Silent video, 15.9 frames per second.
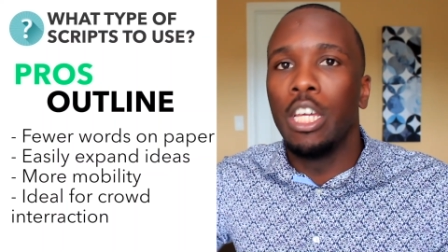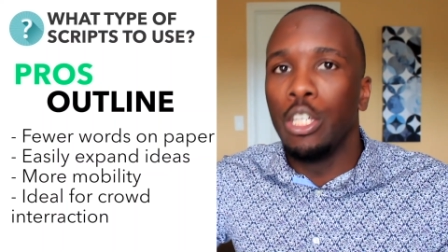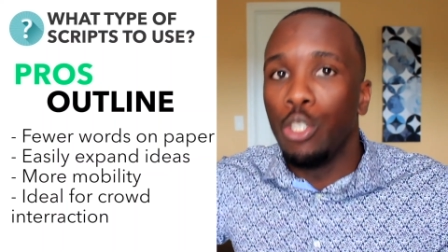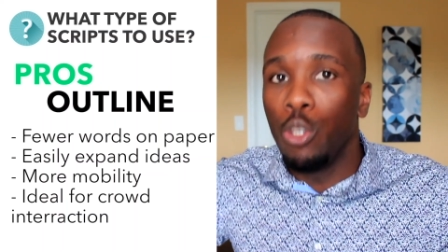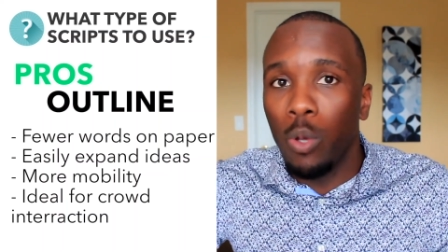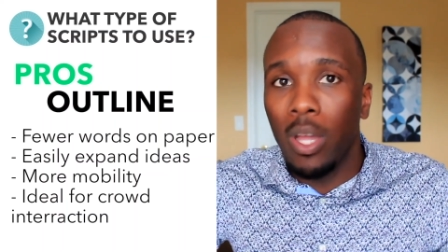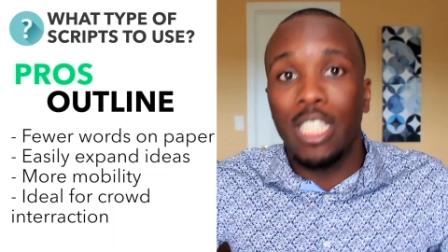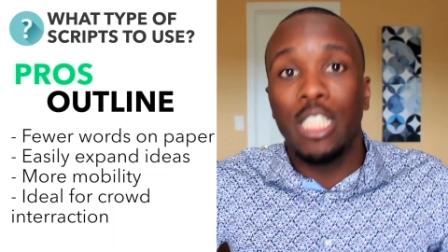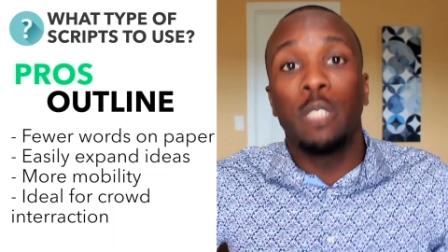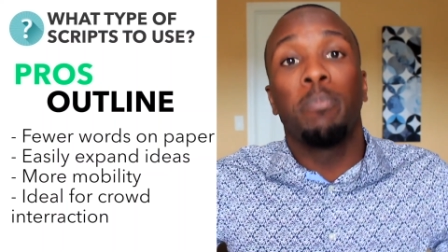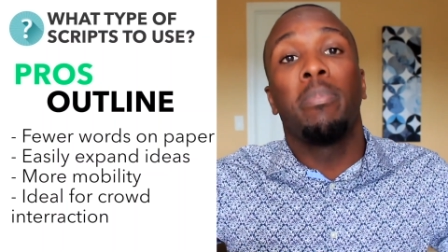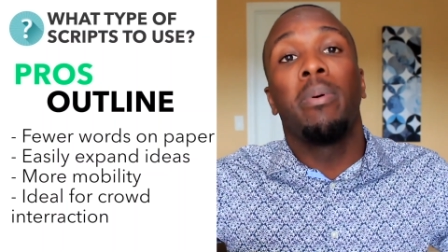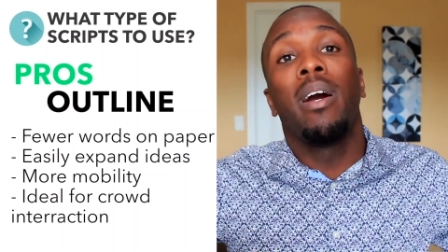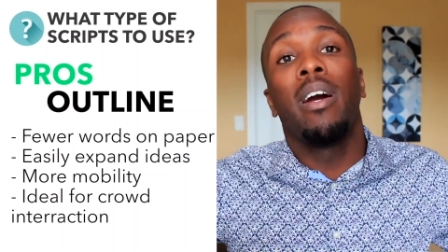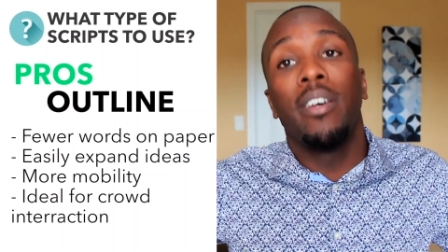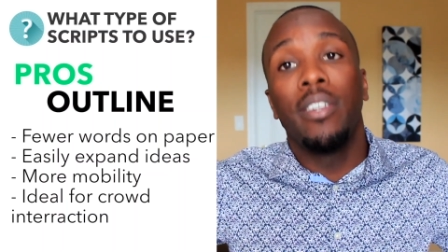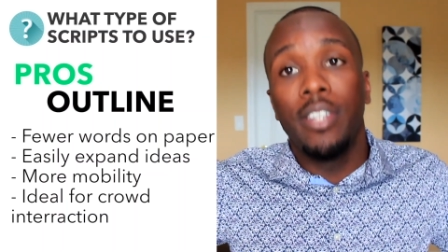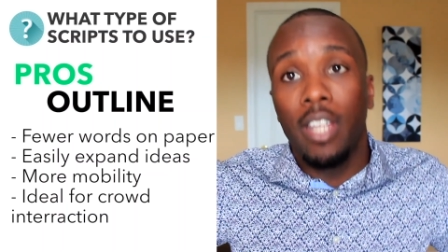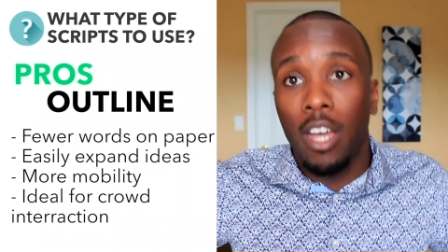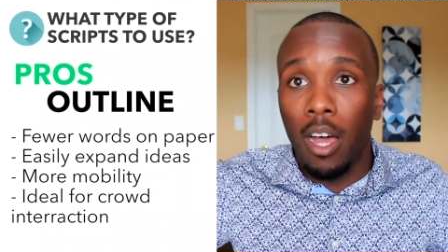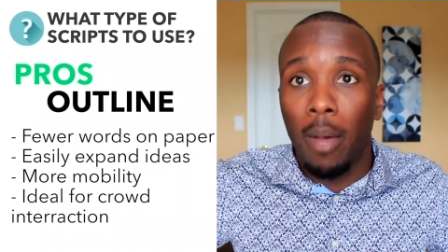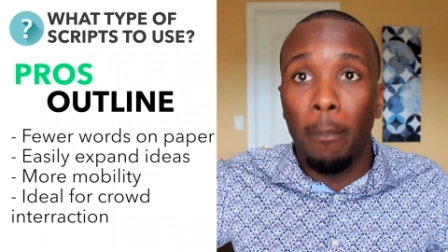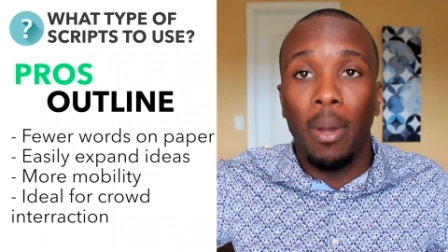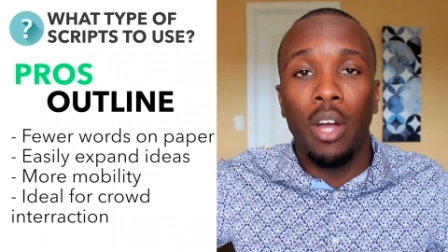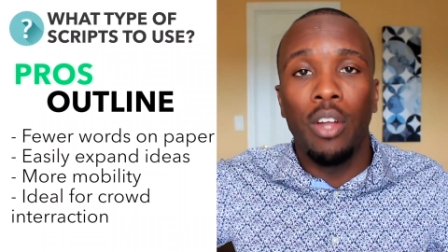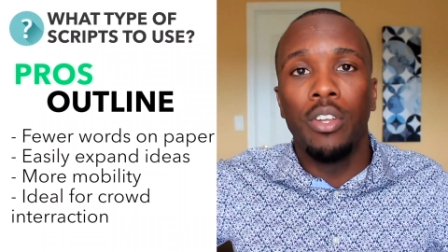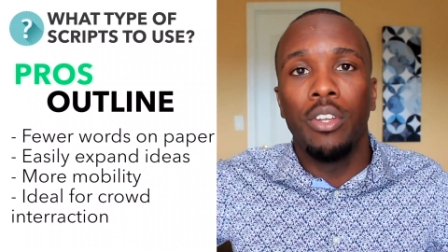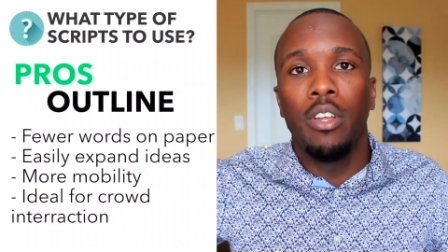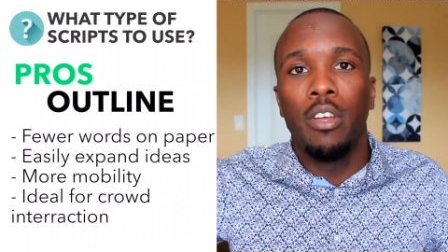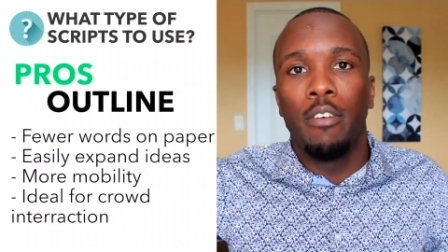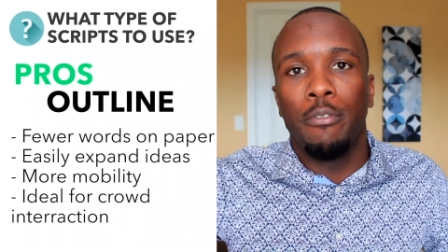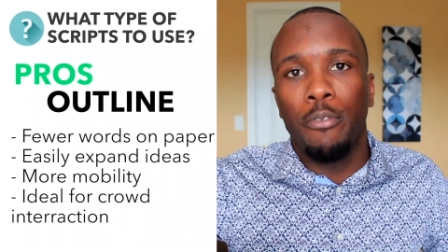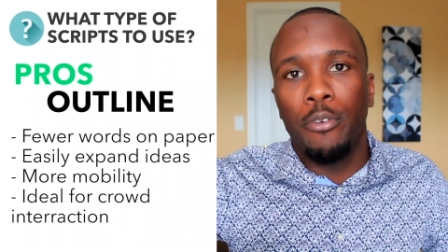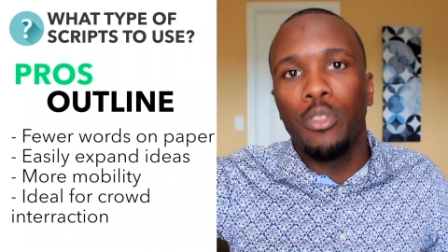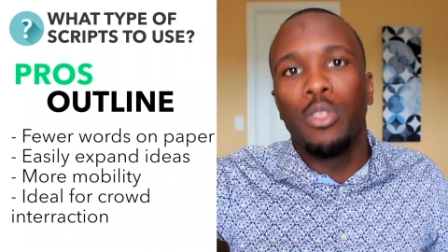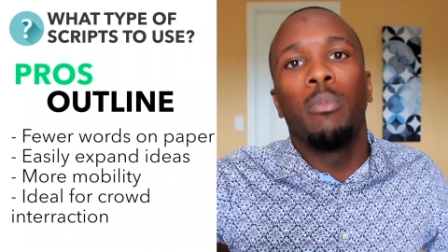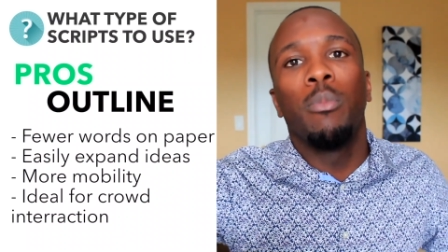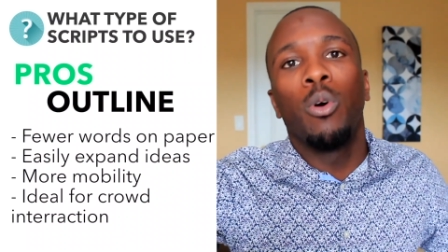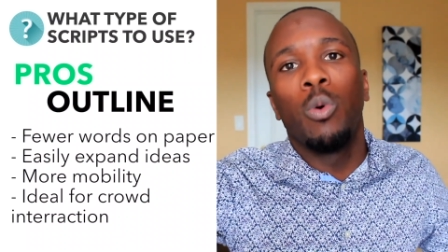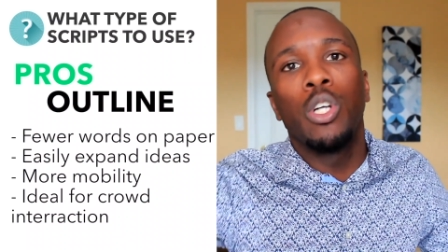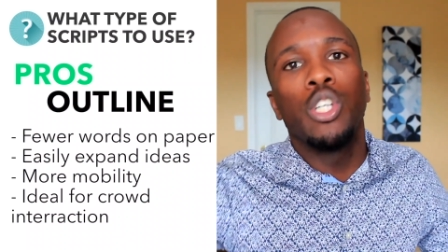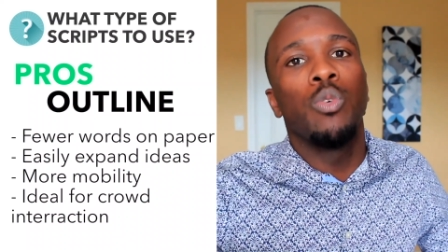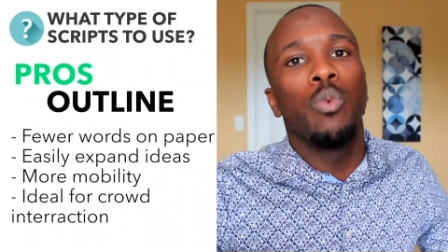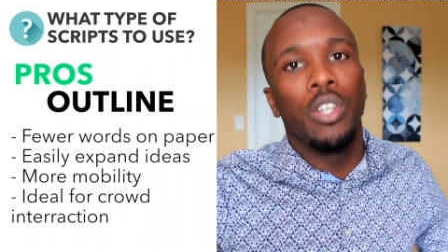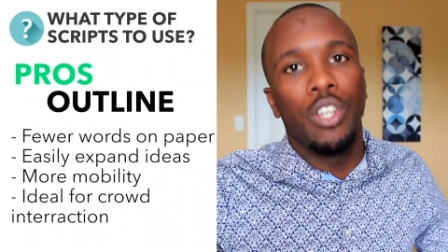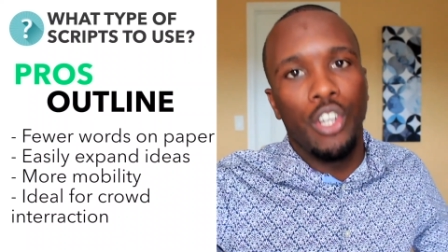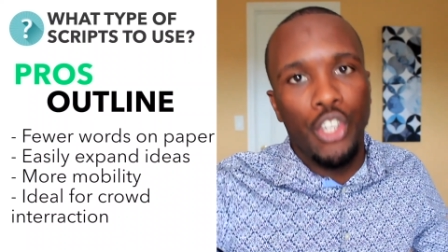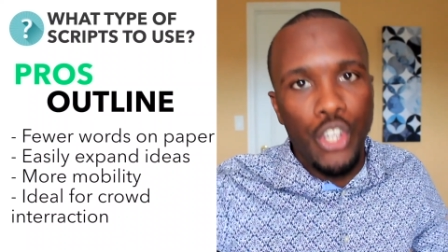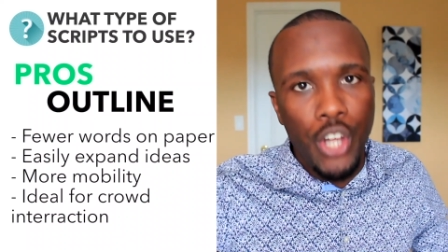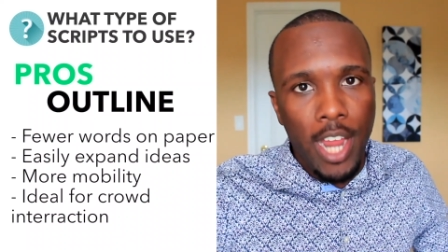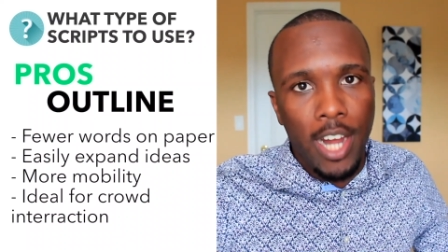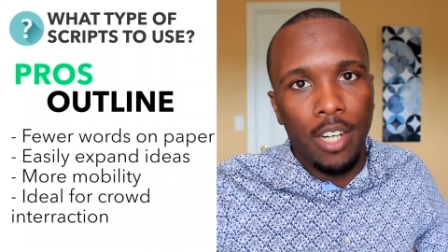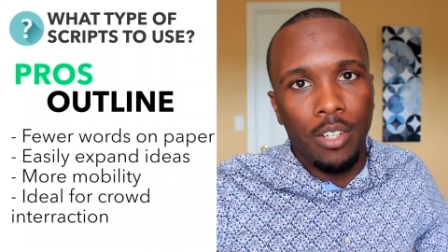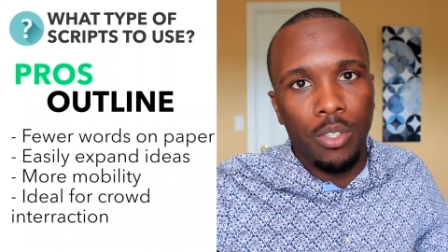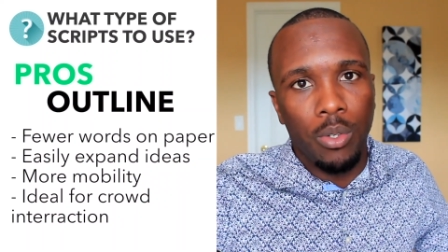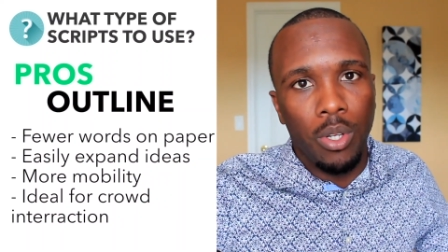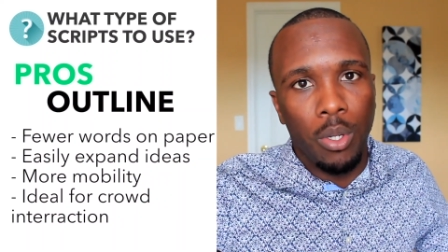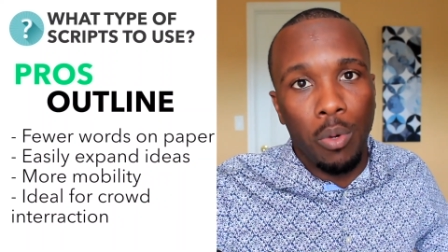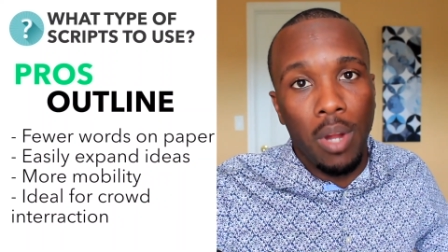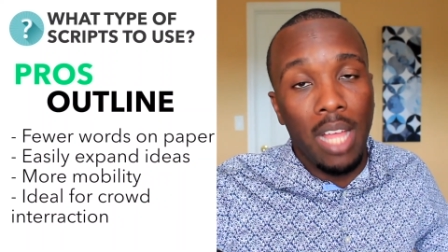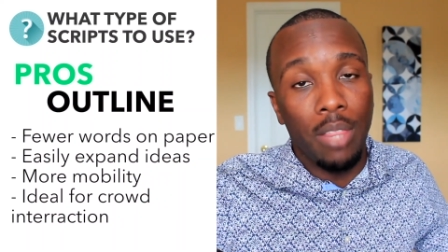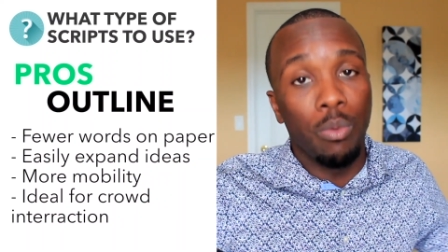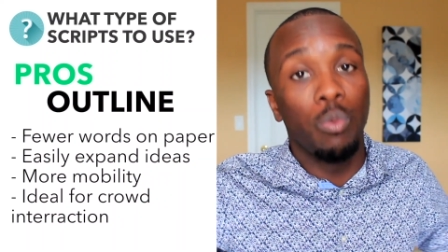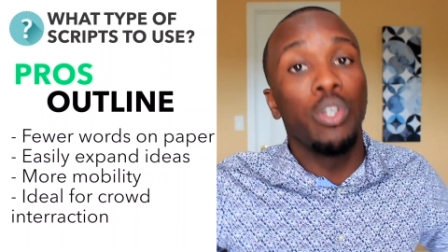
You expand upon furthermore what you want to share to the crowd,